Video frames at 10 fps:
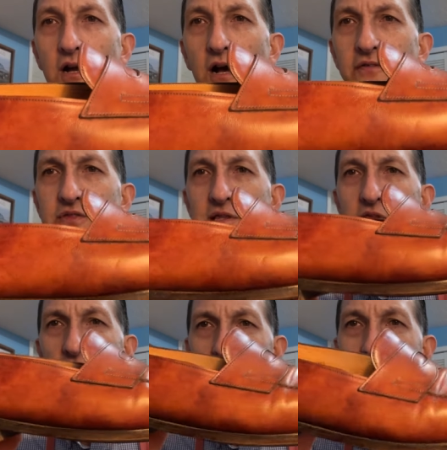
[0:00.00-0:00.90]
Of the
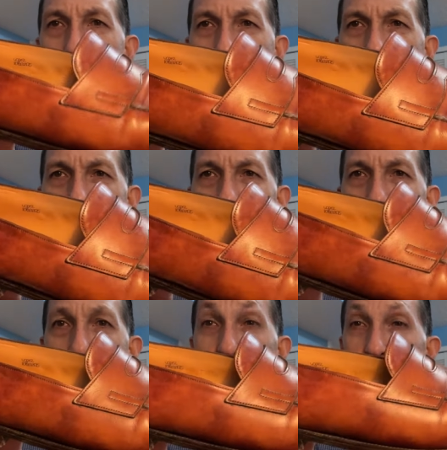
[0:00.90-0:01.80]
looks, the only thing I
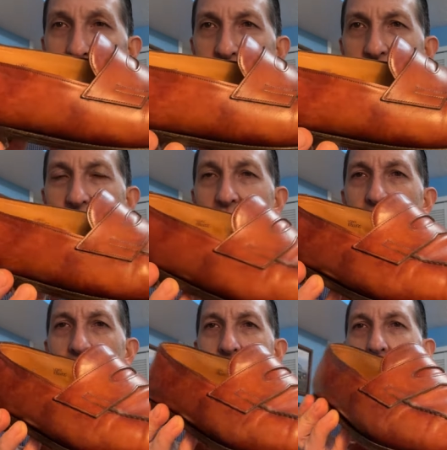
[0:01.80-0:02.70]
can really say
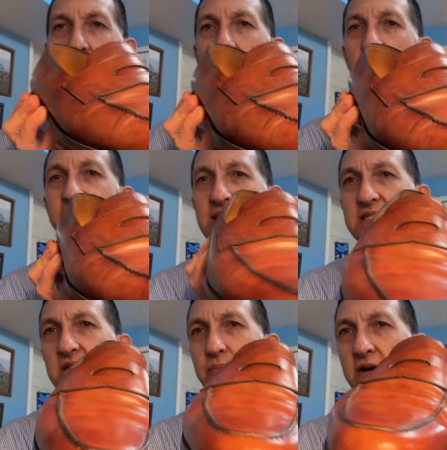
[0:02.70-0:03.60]
that elevates
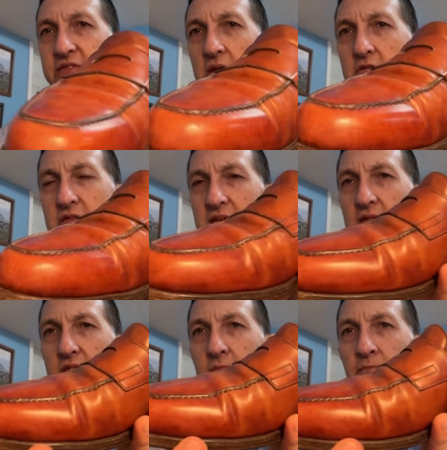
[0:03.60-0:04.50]
it above the other
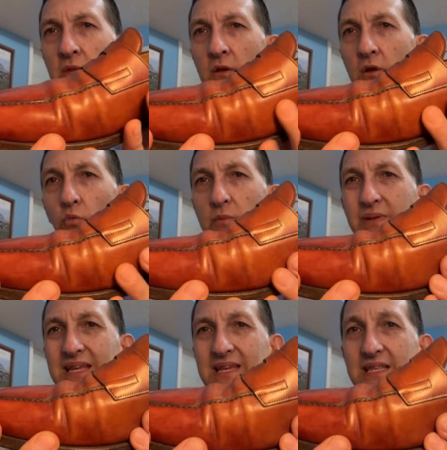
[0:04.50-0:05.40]
things would
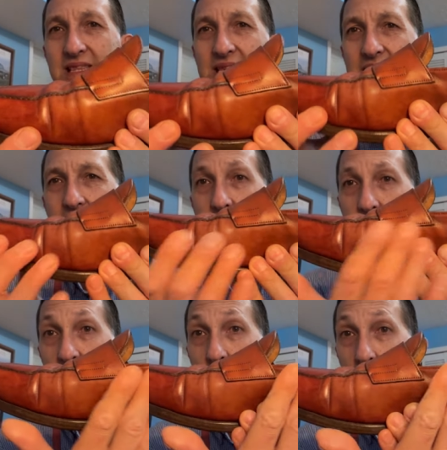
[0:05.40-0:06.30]
be the,
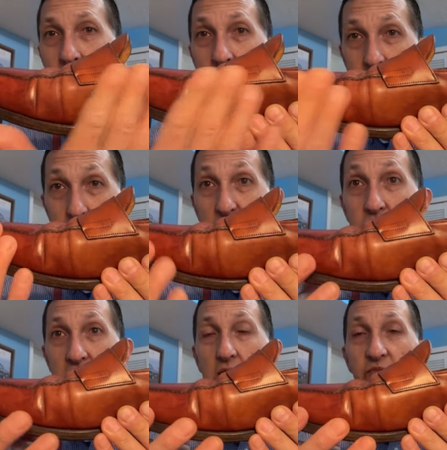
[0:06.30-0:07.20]
you know, the, the
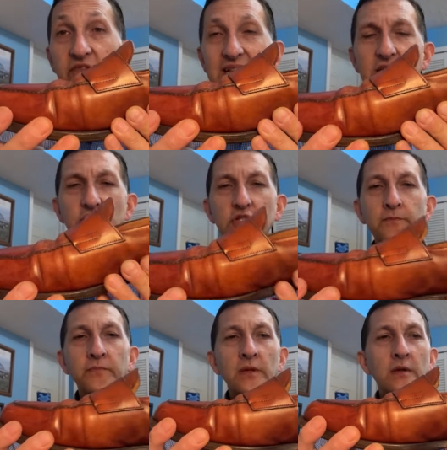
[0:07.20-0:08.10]
museum finish,
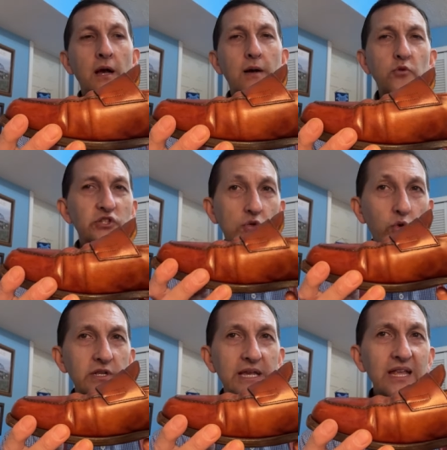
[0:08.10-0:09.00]
um, which you
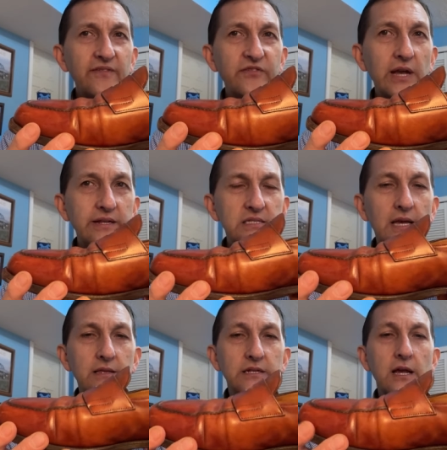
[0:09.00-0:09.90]
wouldn't get if you got a
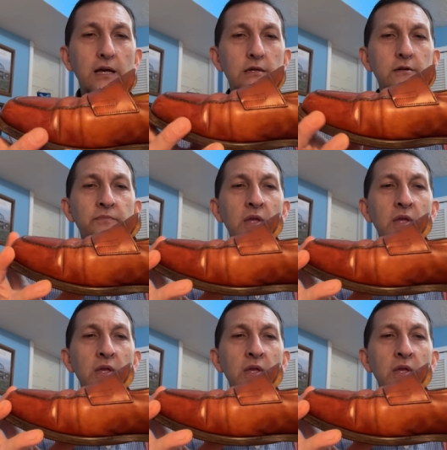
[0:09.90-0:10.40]
solid color.